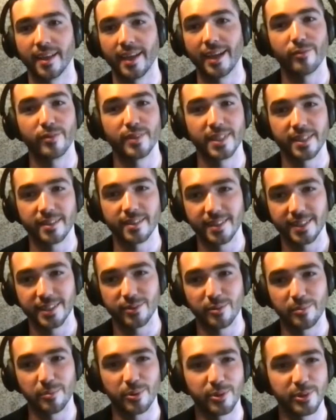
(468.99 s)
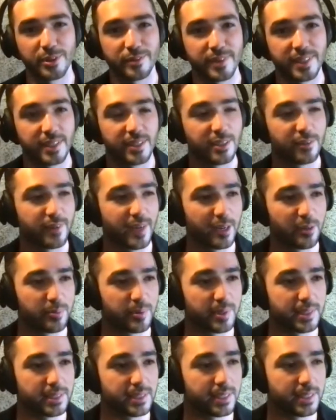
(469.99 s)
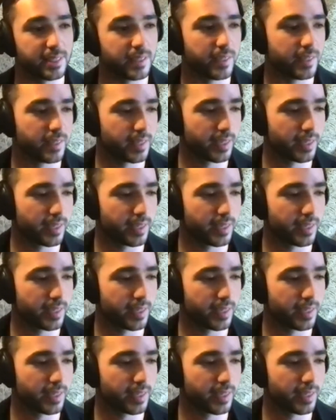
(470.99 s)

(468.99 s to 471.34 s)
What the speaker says: every year things are improving and developing, and